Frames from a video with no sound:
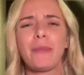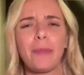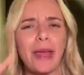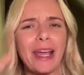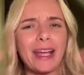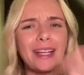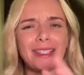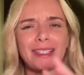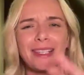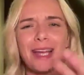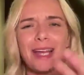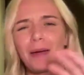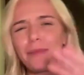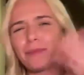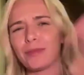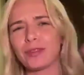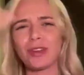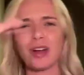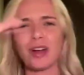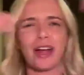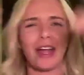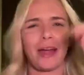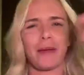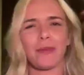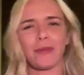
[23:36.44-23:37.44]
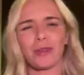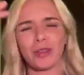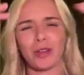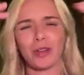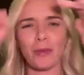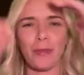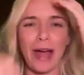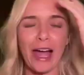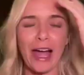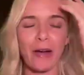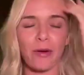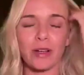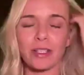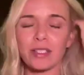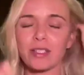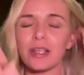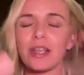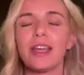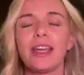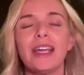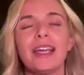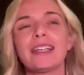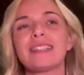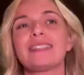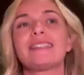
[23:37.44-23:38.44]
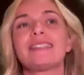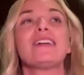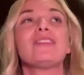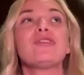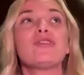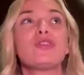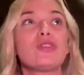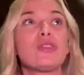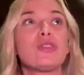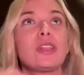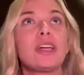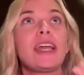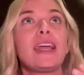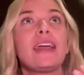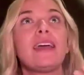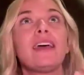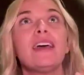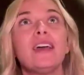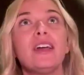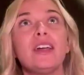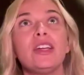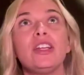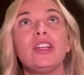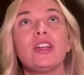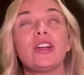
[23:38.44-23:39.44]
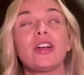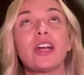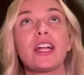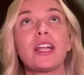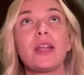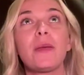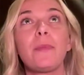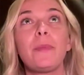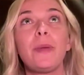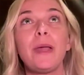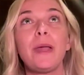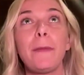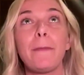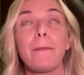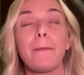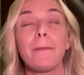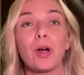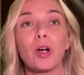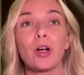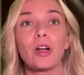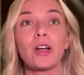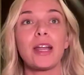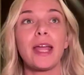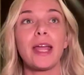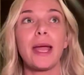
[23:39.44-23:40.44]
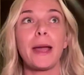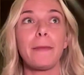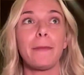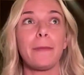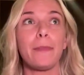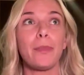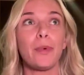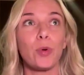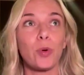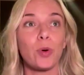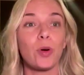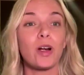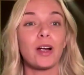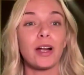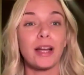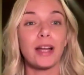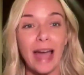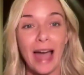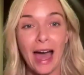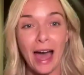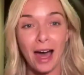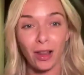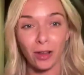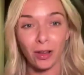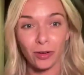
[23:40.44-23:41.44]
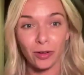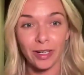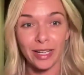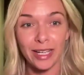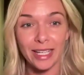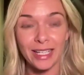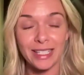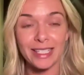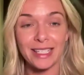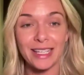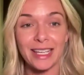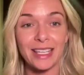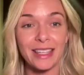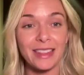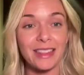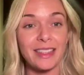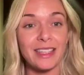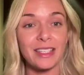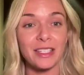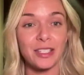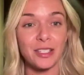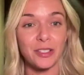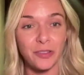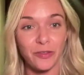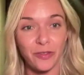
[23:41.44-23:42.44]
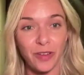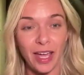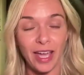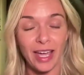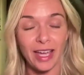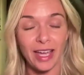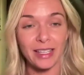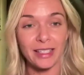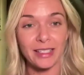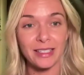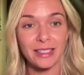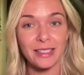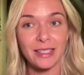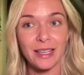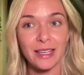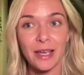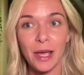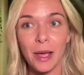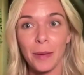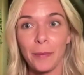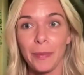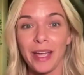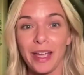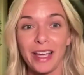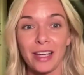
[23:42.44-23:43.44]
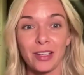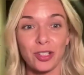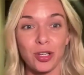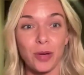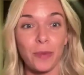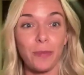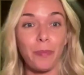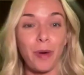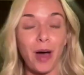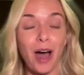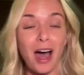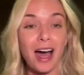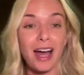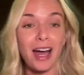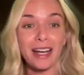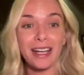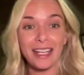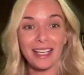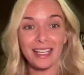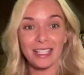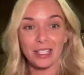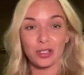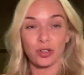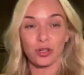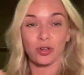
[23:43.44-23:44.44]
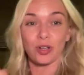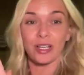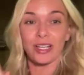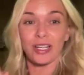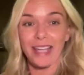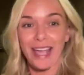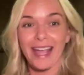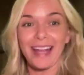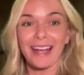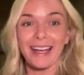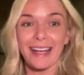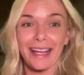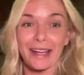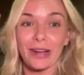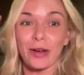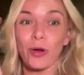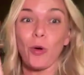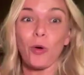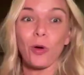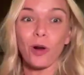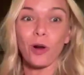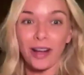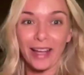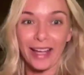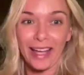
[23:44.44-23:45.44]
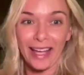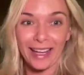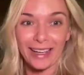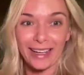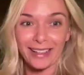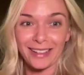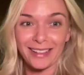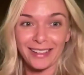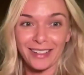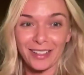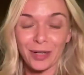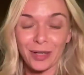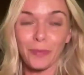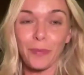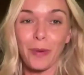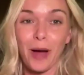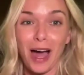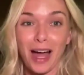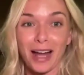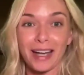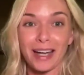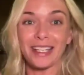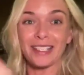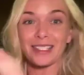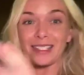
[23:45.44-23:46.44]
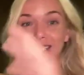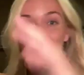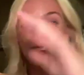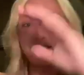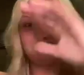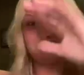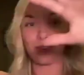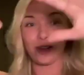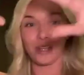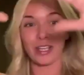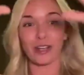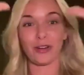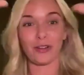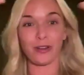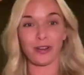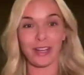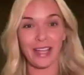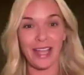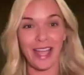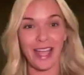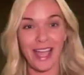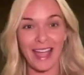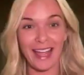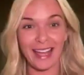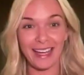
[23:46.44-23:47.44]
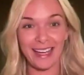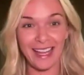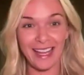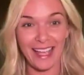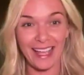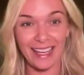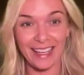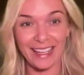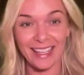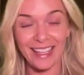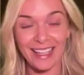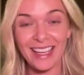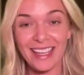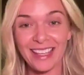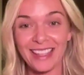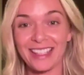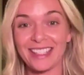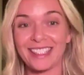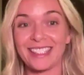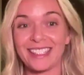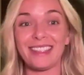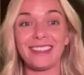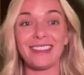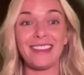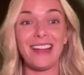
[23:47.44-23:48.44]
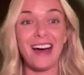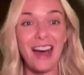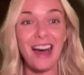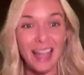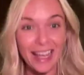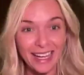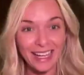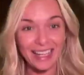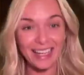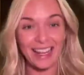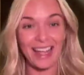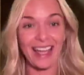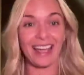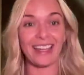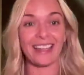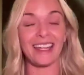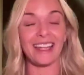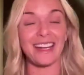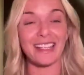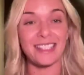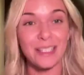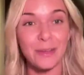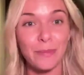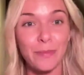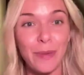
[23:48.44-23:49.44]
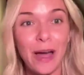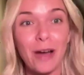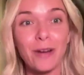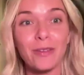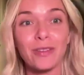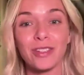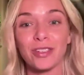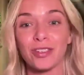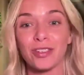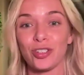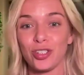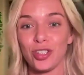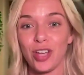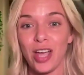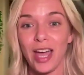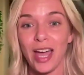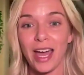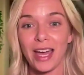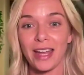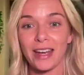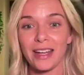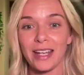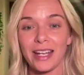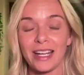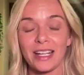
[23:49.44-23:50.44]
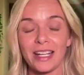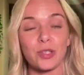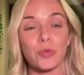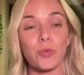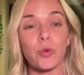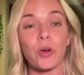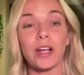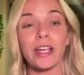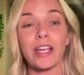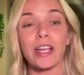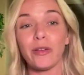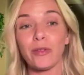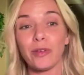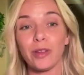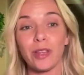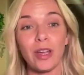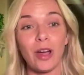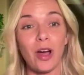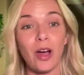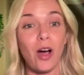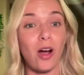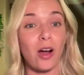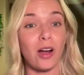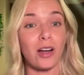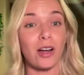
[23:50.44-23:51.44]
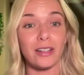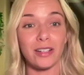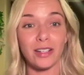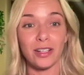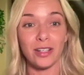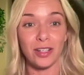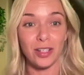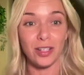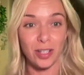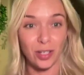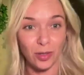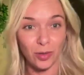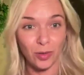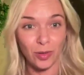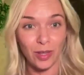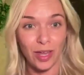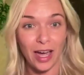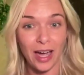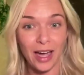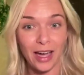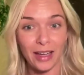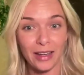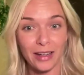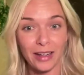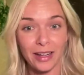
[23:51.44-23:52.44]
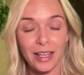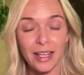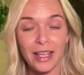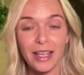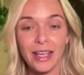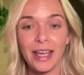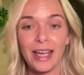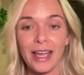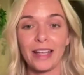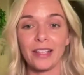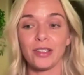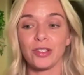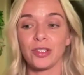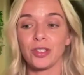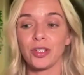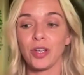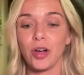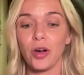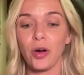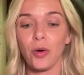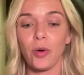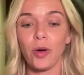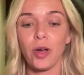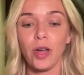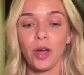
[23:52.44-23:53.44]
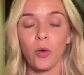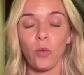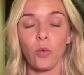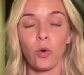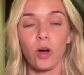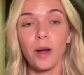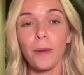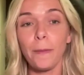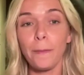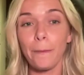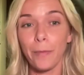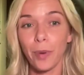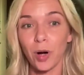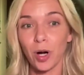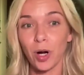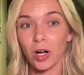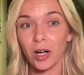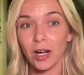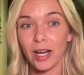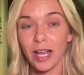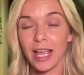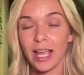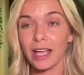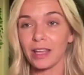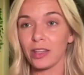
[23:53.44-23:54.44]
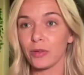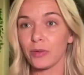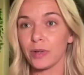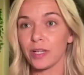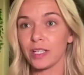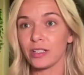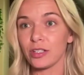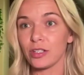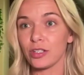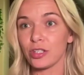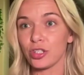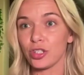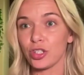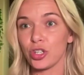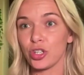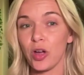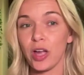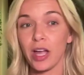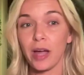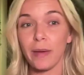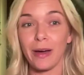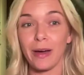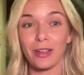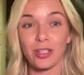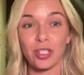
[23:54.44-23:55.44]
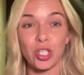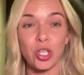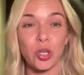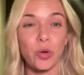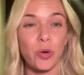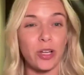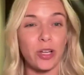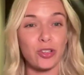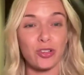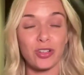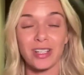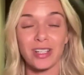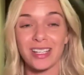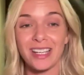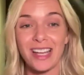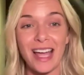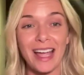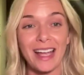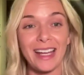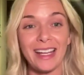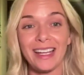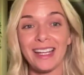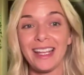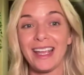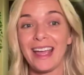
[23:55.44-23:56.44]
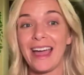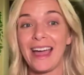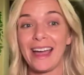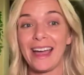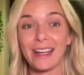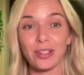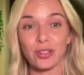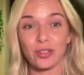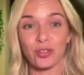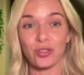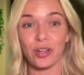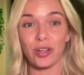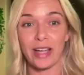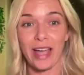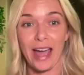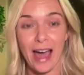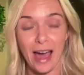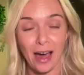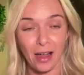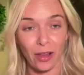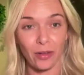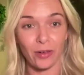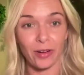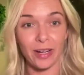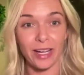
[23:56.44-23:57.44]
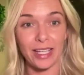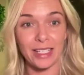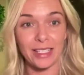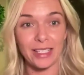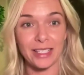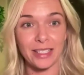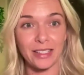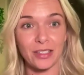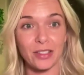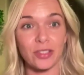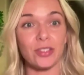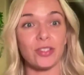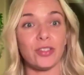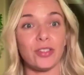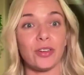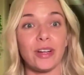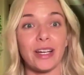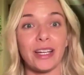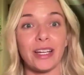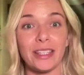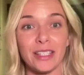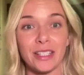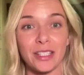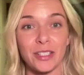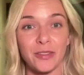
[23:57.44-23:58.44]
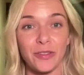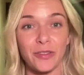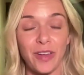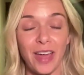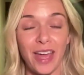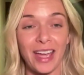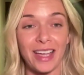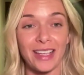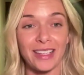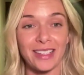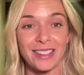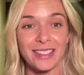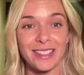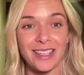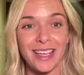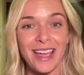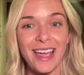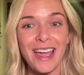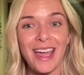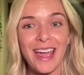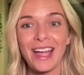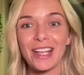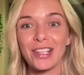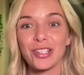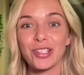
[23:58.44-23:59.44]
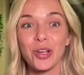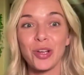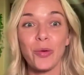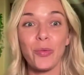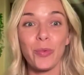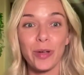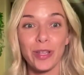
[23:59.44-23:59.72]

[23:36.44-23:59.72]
picks up. Sorry, I'm a little backwards. Essentially, you're going to be burning more calories in this phase because your body is creating an organ. Your body is literally creating this lining that it's about to shed, and it's working really hard to do that. And so we're burning, the research is showing, about 290 extra calories during this phase. And so